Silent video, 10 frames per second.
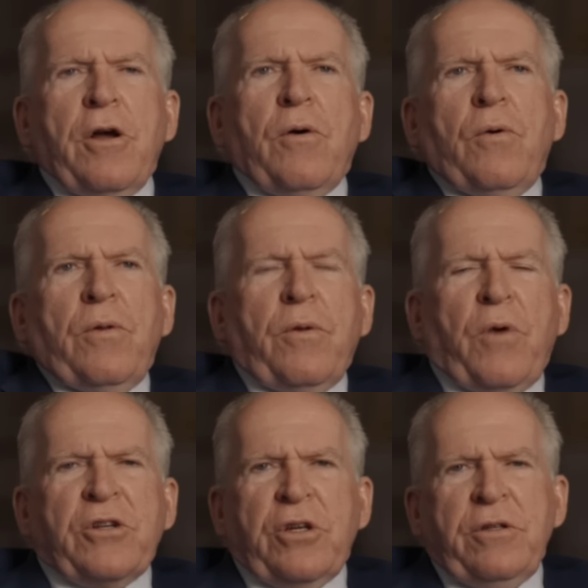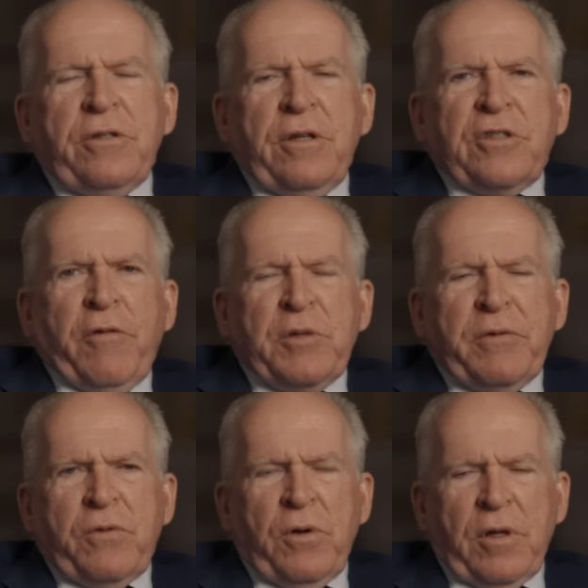Yeah, well, the Russians and the Soviets
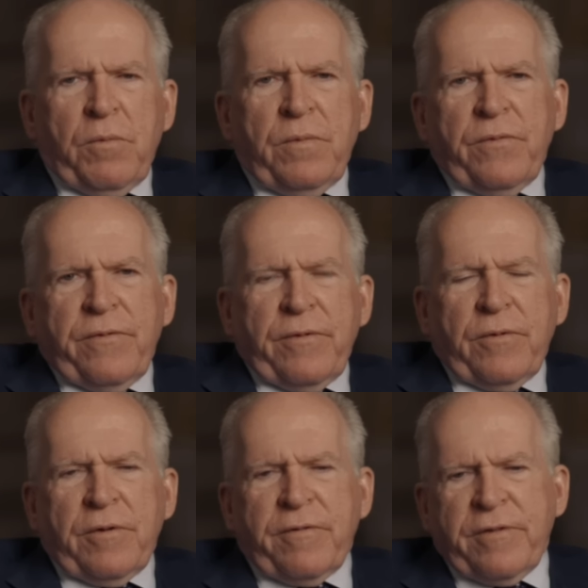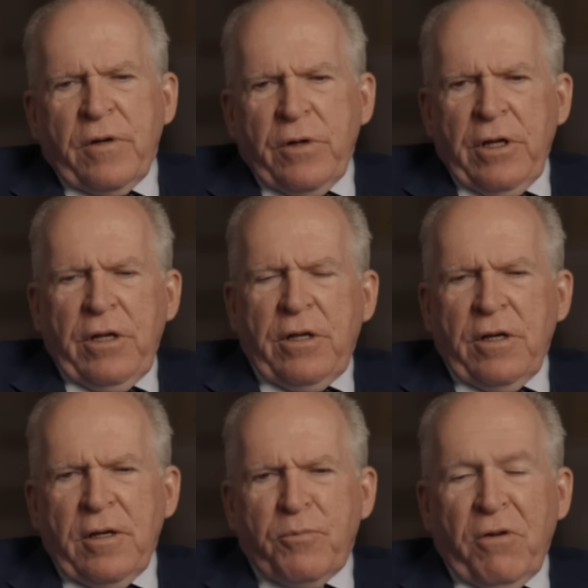before them were very
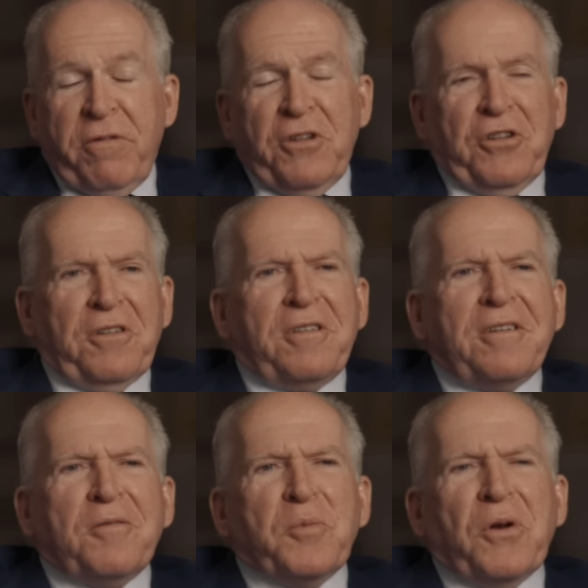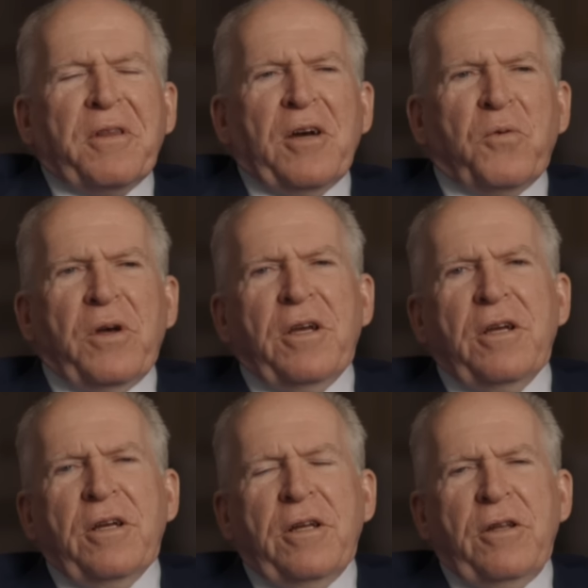proficient, let me put it that
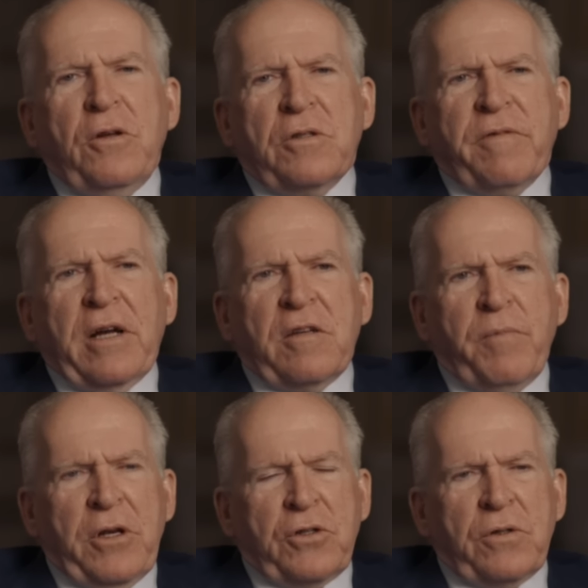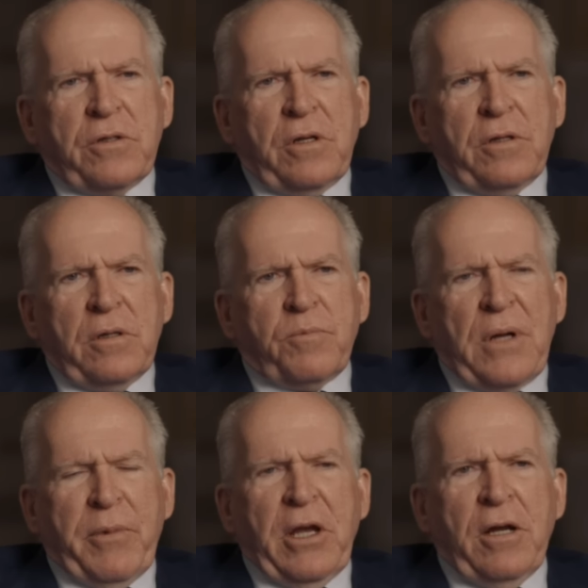way, in the use of active measures on the
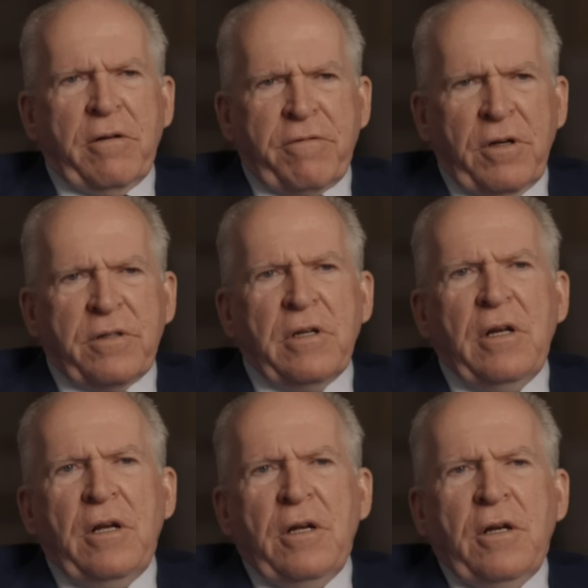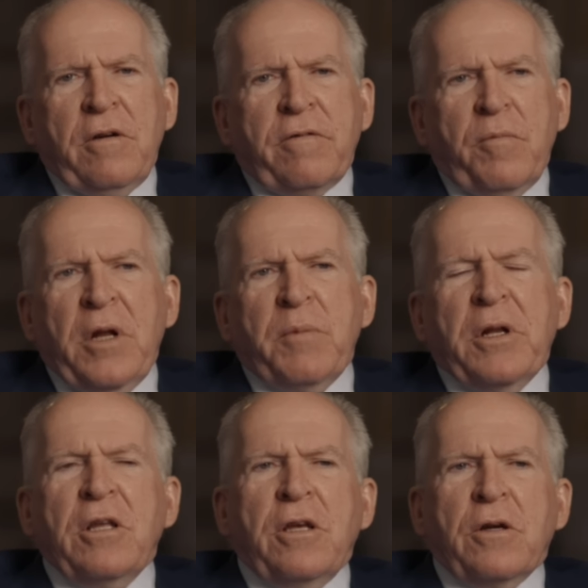propaganda front. For many,
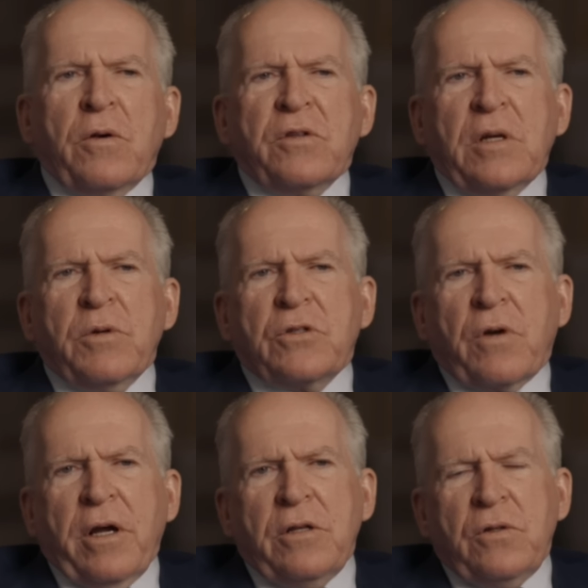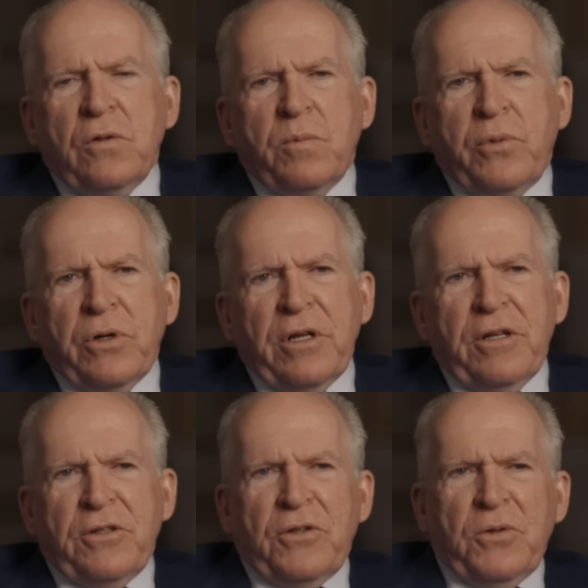many years, they would try to put
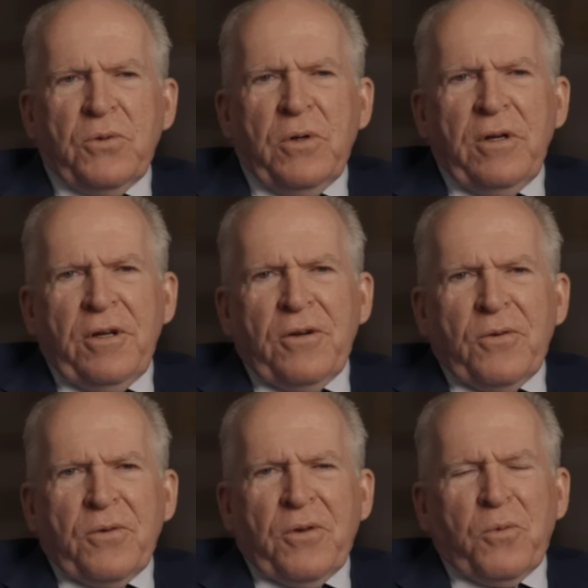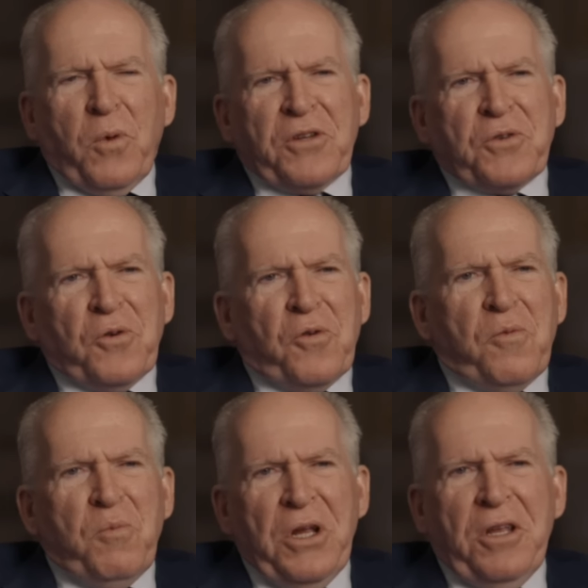into the
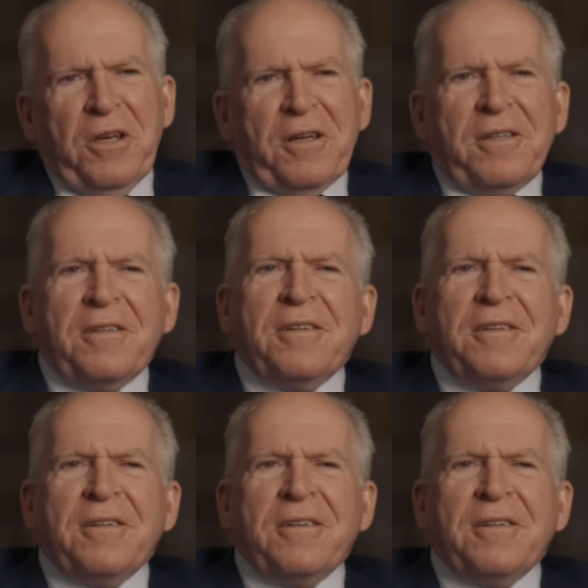Western media